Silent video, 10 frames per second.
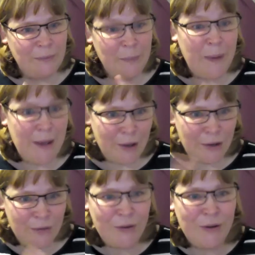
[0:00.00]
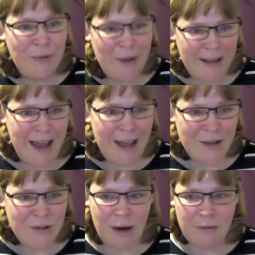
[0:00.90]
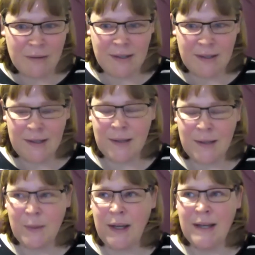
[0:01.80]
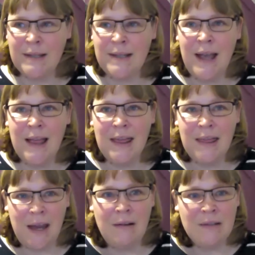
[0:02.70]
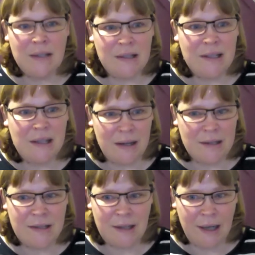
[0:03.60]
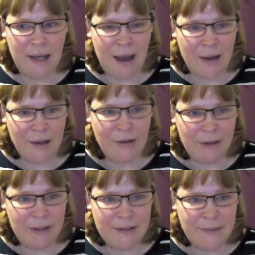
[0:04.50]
been through and had your Harrison assessment is they are disgustingly accurate.